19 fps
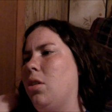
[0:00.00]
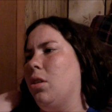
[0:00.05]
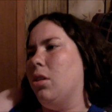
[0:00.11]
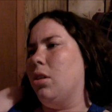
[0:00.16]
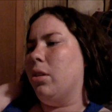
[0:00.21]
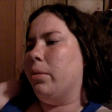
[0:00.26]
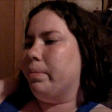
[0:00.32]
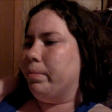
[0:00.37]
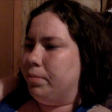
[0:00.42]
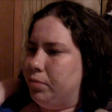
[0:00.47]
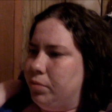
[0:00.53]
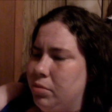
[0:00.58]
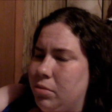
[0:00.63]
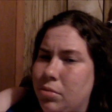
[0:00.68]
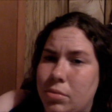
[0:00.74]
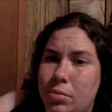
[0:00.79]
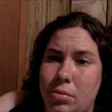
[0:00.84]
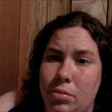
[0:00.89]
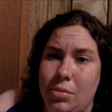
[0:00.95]

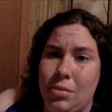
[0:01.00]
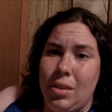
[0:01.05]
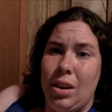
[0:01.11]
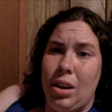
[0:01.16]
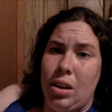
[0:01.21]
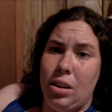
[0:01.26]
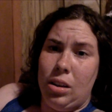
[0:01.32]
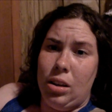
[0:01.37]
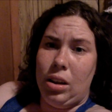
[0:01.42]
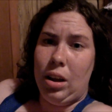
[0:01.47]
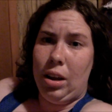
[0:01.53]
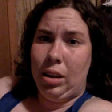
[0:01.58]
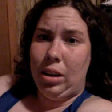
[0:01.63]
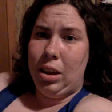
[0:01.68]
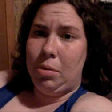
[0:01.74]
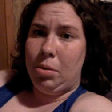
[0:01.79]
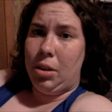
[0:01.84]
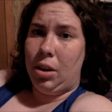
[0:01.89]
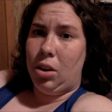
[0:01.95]
I
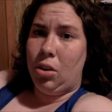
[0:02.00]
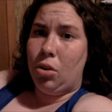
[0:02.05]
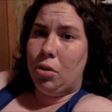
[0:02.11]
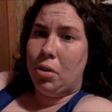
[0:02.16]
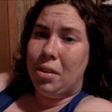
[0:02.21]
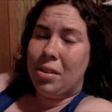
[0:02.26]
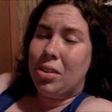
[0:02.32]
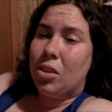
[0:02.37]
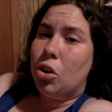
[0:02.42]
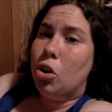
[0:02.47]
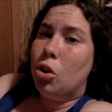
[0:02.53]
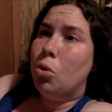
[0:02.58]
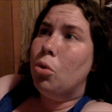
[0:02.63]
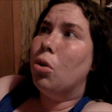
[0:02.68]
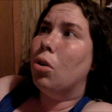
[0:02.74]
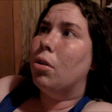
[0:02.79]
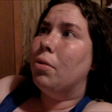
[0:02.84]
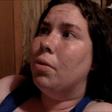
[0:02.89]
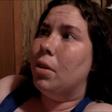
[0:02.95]
keep thinking of her as the new
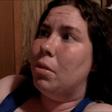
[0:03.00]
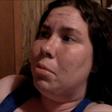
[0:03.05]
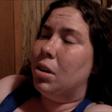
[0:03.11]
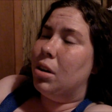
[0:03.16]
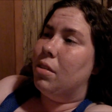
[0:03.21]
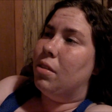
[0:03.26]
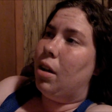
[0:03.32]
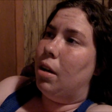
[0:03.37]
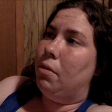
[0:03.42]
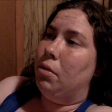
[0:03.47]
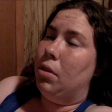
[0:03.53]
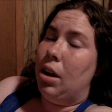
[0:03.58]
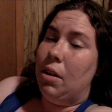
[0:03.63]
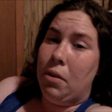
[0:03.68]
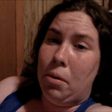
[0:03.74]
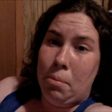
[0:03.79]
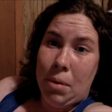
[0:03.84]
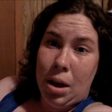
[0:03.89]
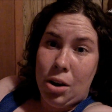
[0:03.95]
girlfriend because I've
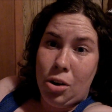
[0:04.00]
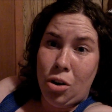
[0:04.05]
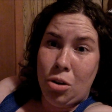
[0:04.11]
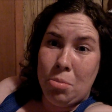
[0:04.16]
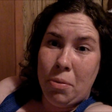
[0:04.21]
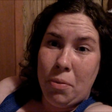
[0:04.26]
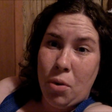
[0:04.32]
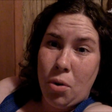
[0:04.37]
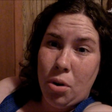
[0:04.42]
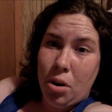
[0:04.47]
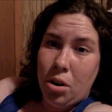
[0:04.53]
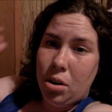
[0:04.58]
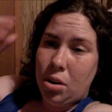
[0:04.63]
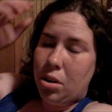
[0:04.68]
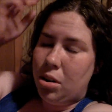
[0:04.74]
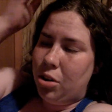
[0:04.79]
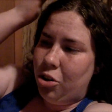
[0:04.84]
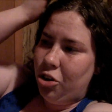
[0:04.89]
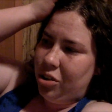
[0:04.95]
never met her before.
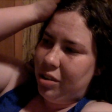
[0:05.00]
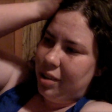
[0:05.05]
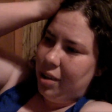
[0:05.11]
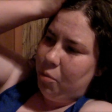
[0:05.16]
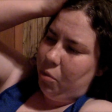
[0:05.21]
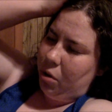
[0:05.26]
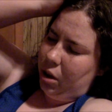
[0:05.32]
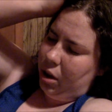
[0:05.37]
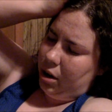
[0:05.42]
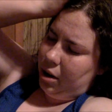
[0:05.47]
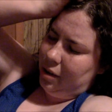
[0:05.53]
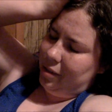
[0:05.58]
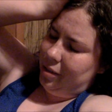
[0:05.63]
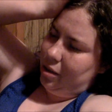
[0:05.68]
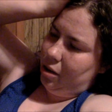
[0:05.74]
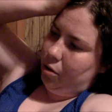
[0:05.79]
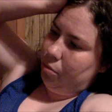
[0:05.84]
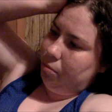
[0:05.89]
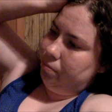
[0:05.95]
She seemed really nice,
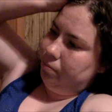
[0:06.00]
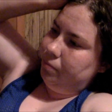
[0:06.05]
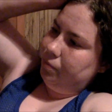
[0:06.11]
though.